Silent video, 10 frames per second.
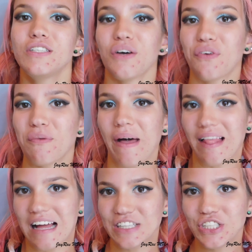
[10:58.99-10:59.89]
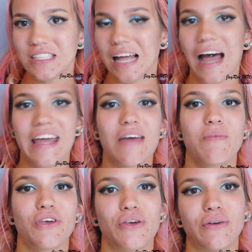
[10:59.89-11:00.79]
So for my lashes, I
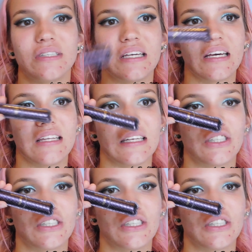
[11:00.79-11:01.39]
am using the